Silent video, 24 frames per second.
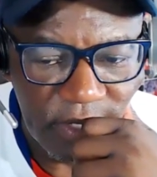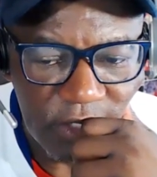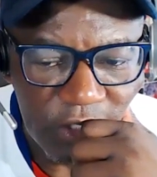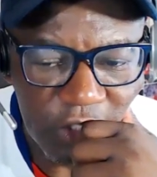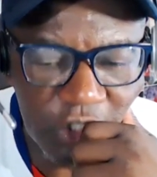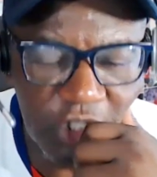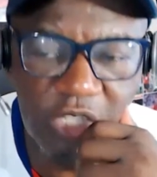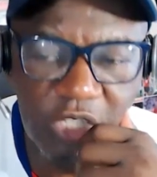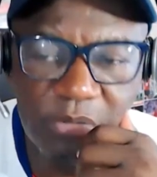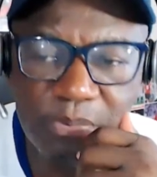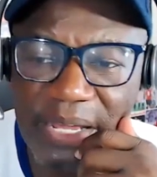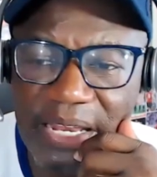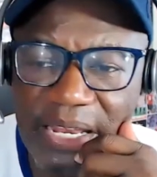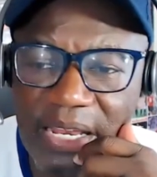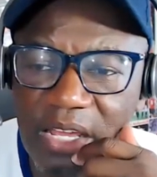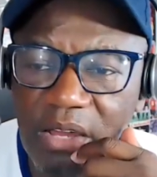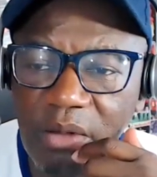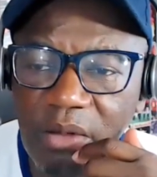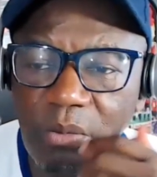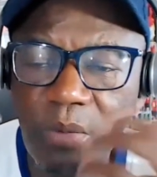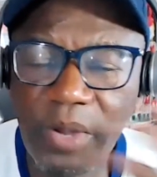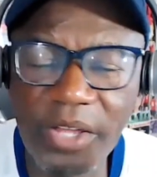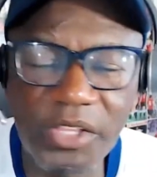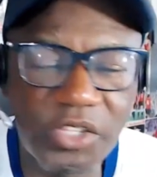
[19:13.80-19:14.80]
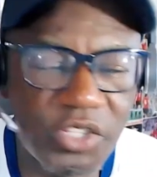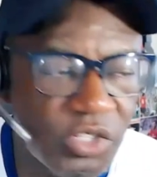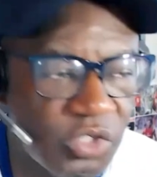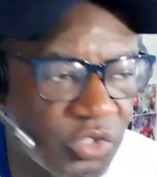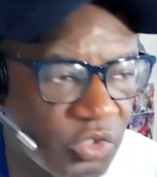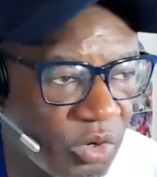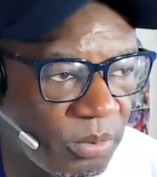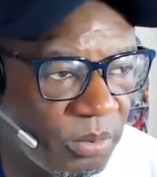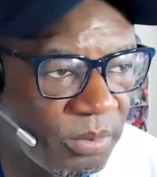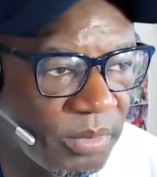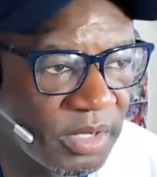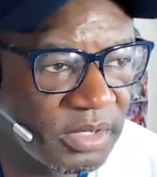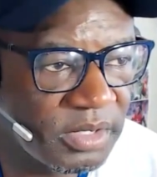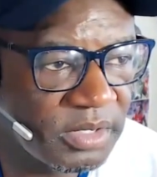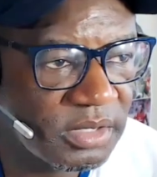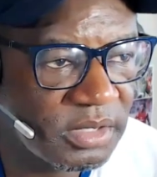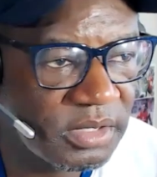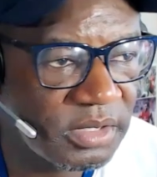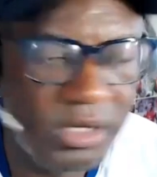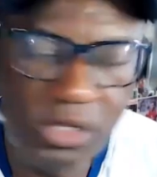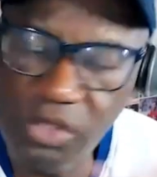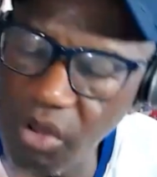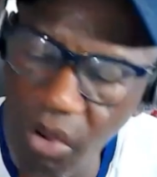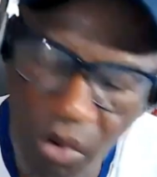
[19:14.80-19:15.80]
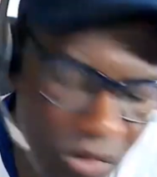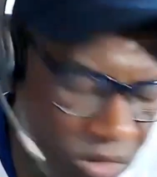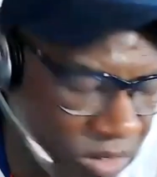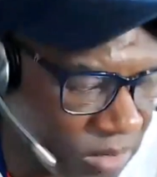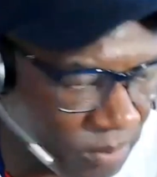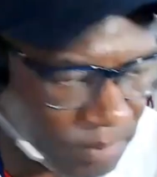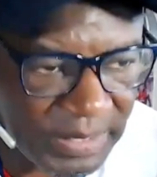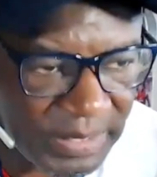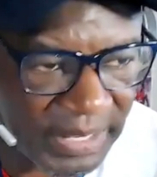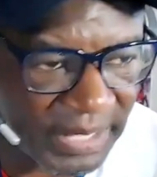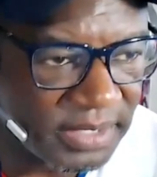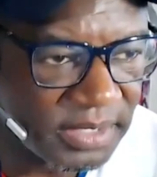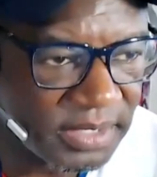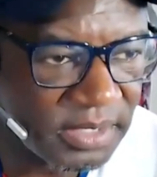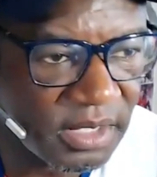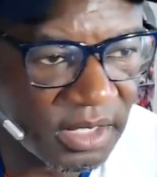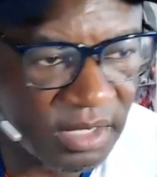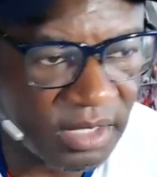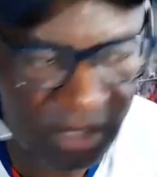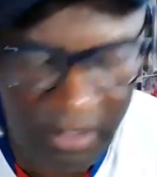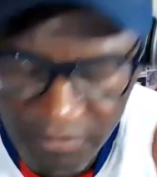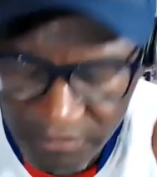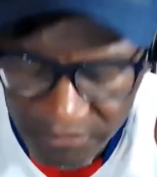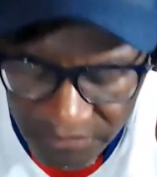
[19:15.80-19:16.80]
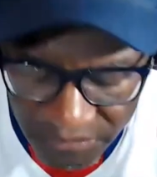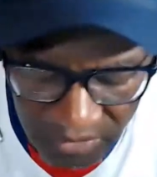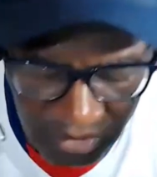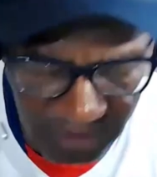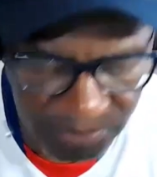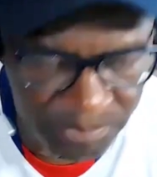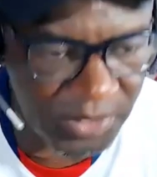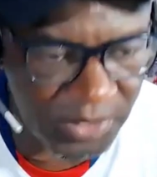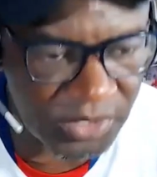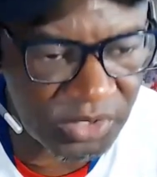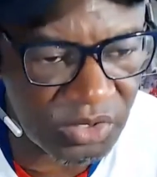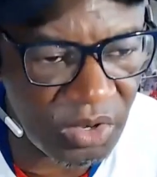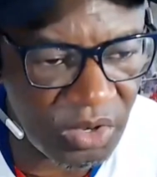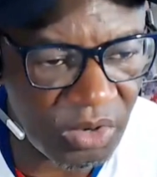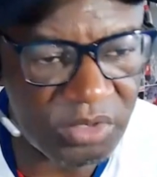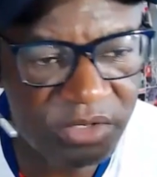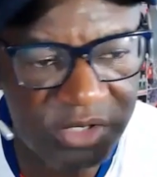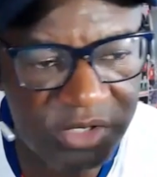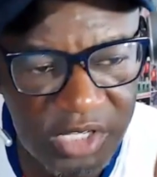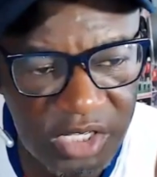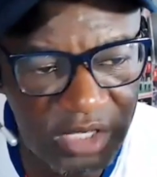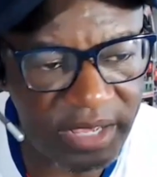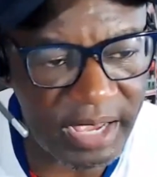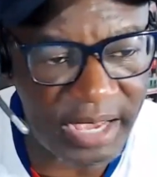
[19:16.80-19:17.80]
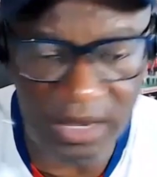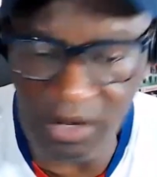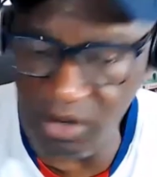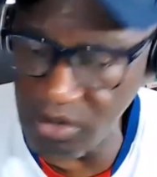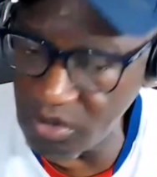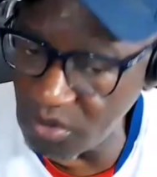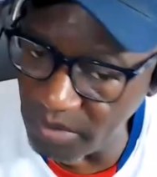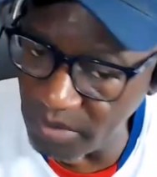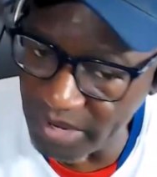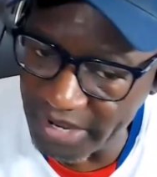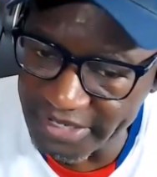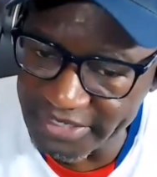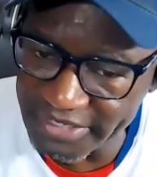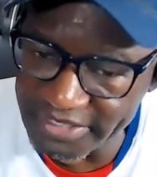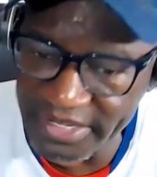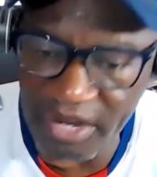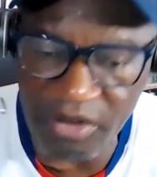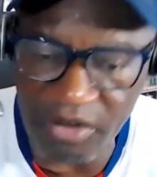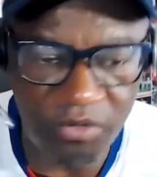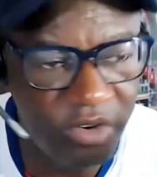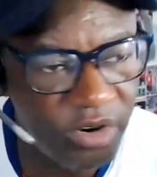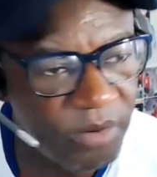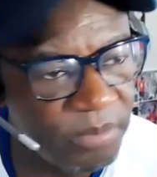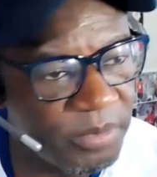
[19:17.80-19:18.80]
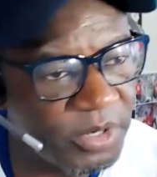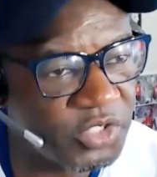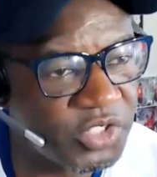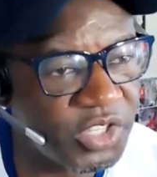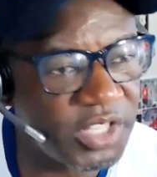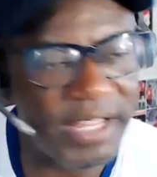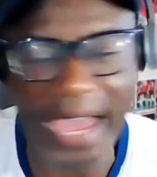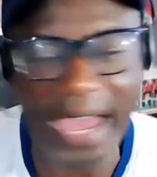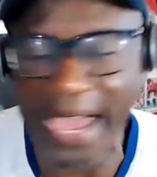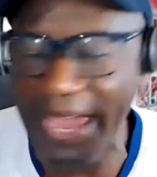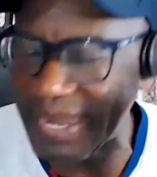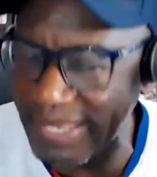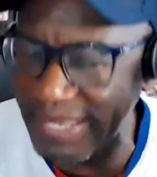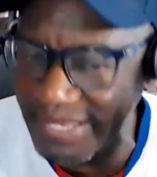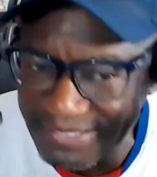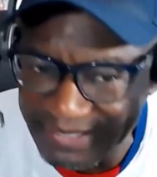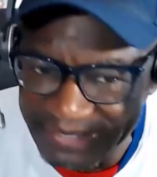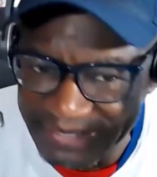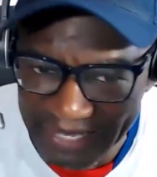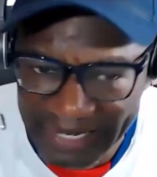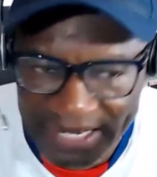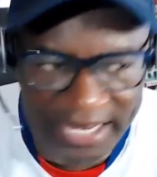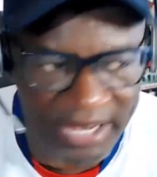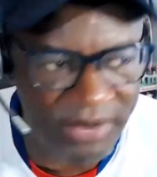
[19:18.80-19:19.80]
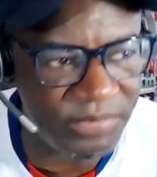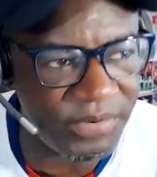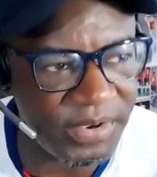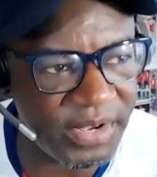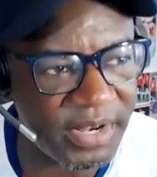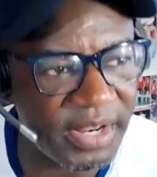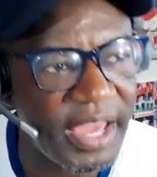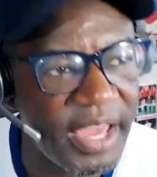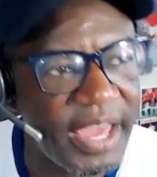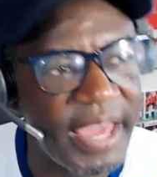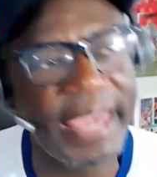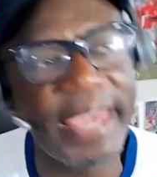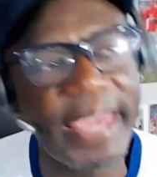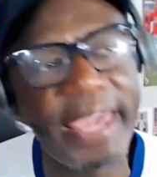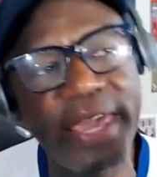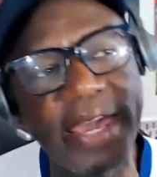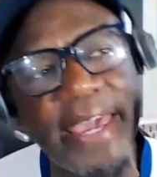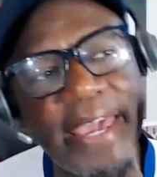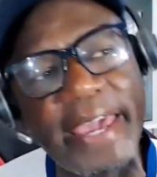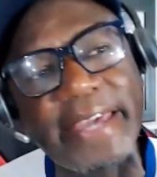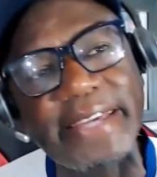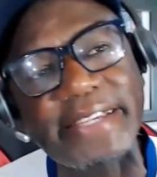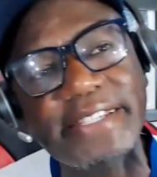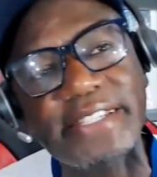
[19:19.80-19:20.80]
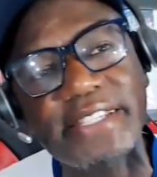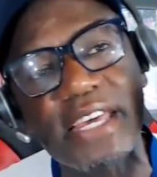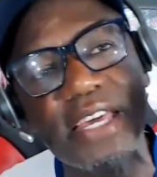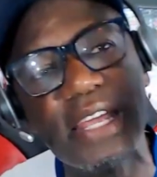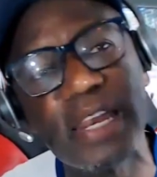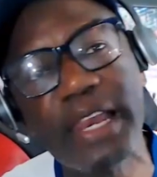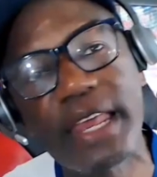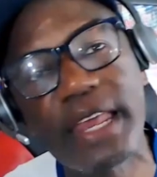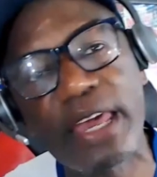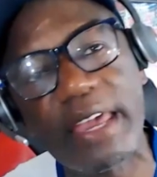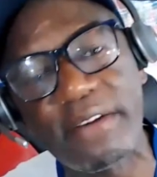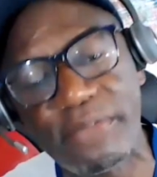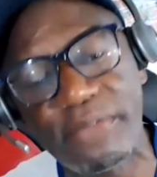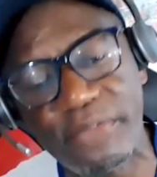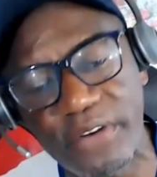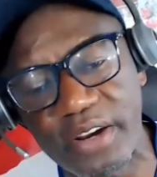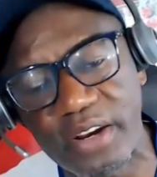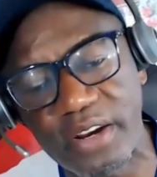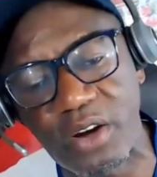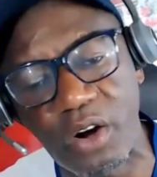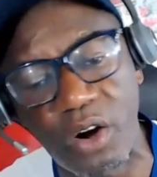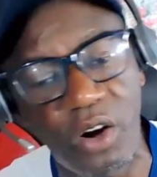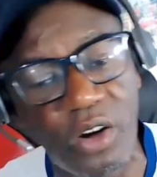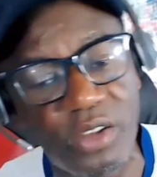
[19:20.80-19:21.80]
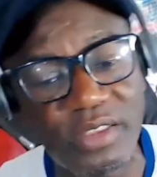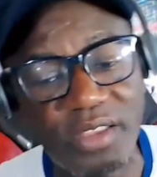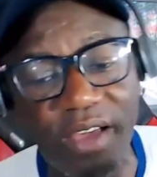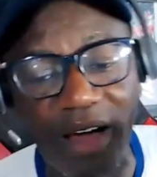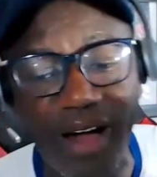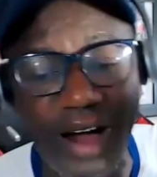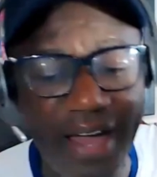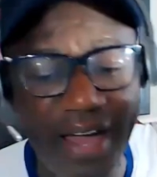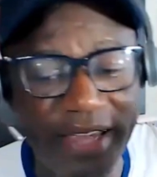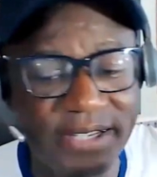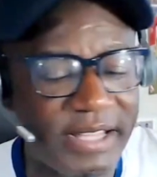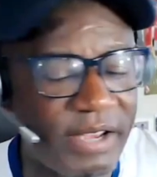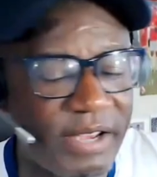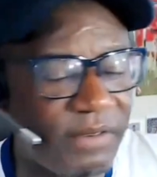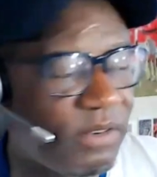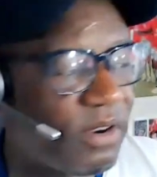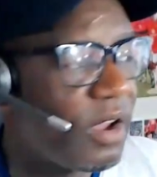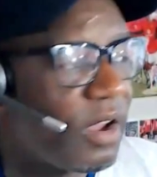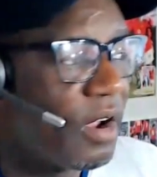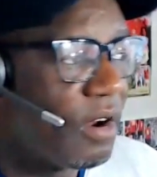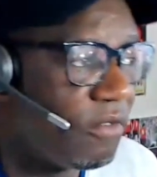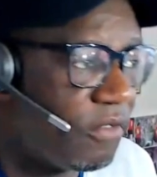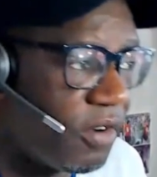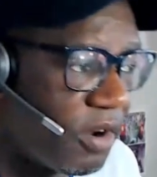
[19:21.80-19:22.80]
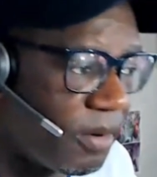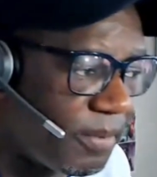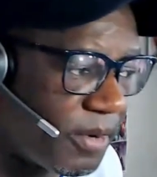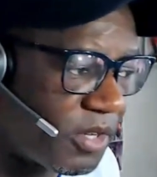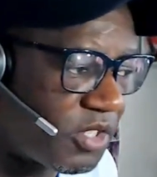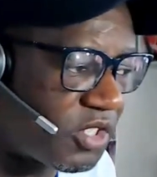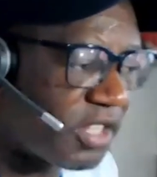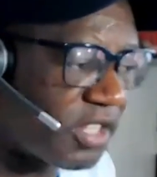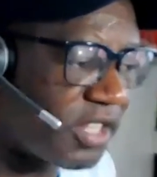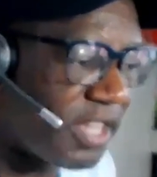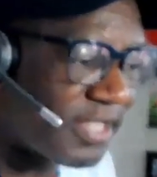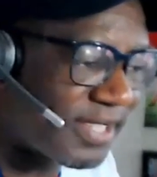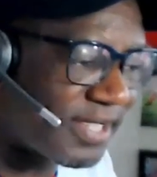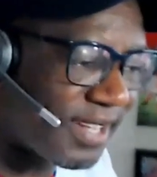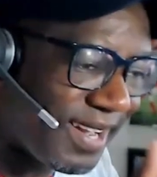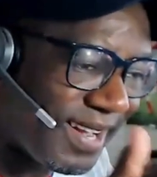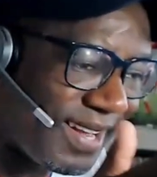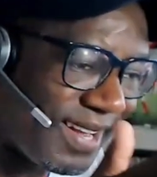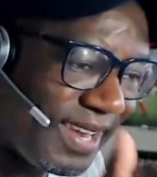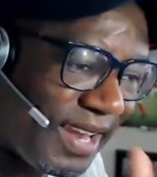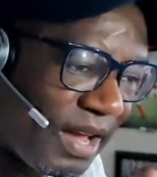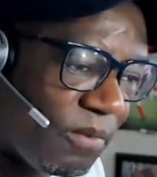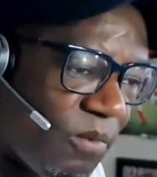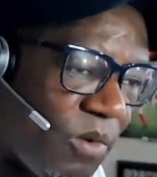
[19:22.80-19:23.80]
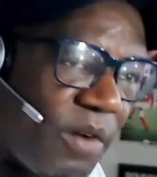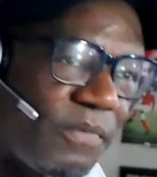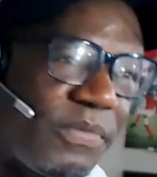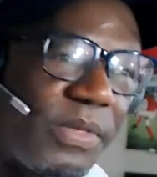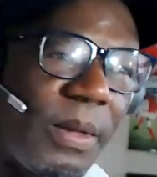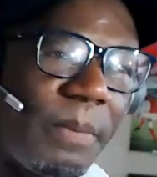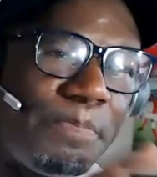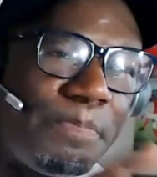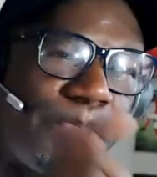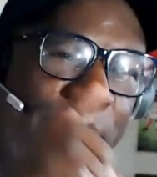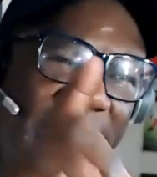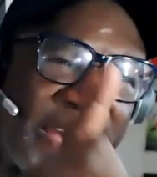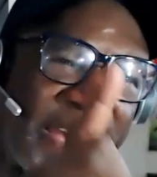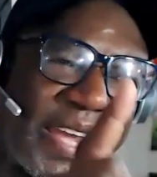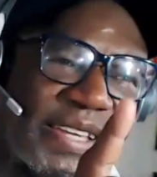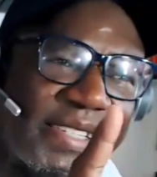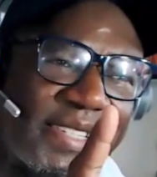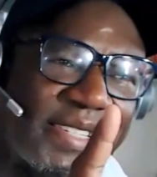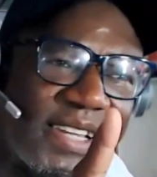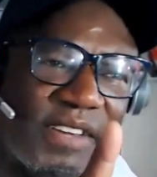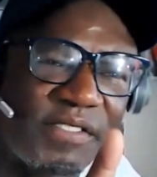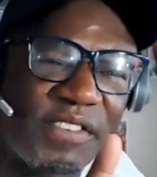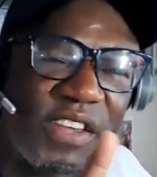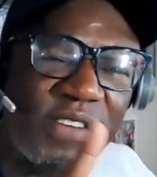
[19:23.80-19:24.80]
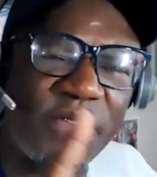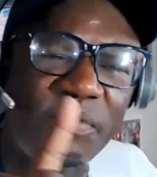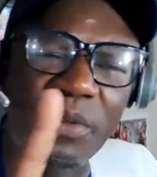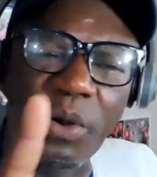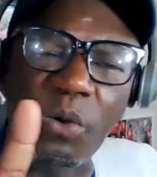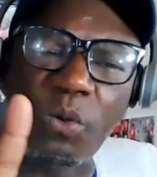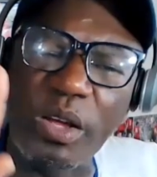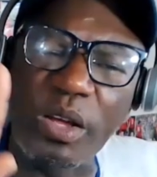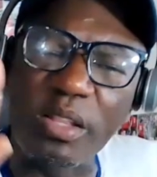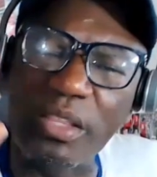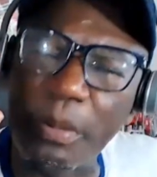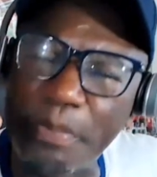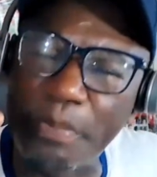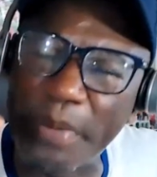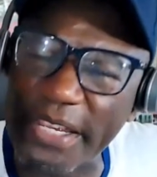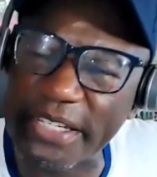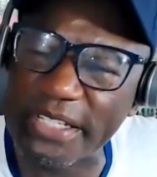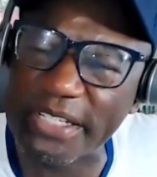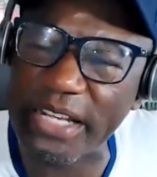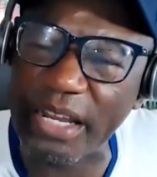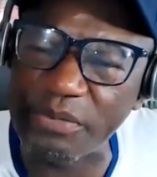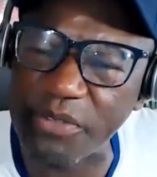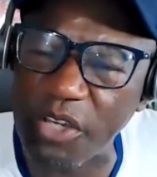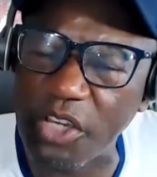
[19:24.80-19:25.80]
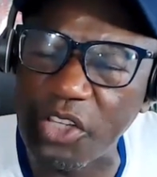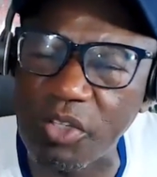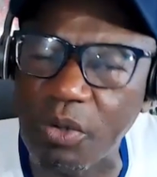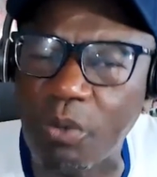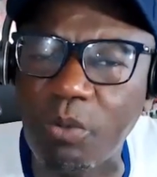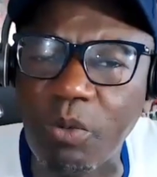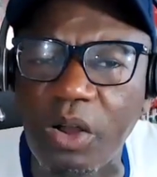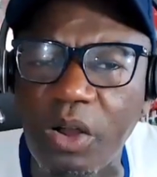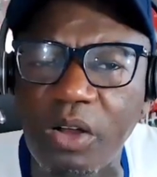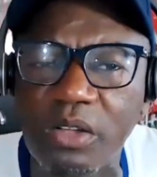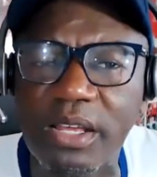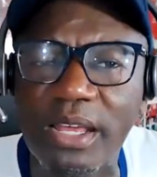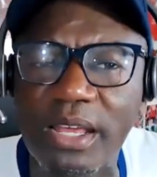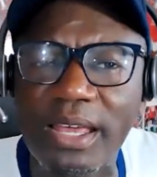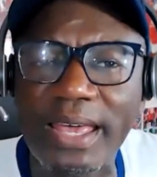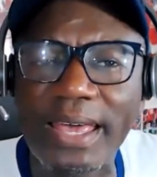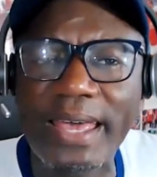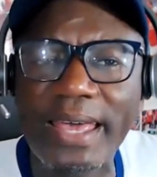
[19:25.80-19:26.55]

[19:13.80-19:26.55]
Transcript: Jude Bellingham went to Dortmund, no complaint. Followed protocol, and look at where he's now, Real Madrid, and he's delivering. He is delivering on the highest level. Real Madrid is a club, one of the biggest clubs, if not one of the biggest clubs in the world.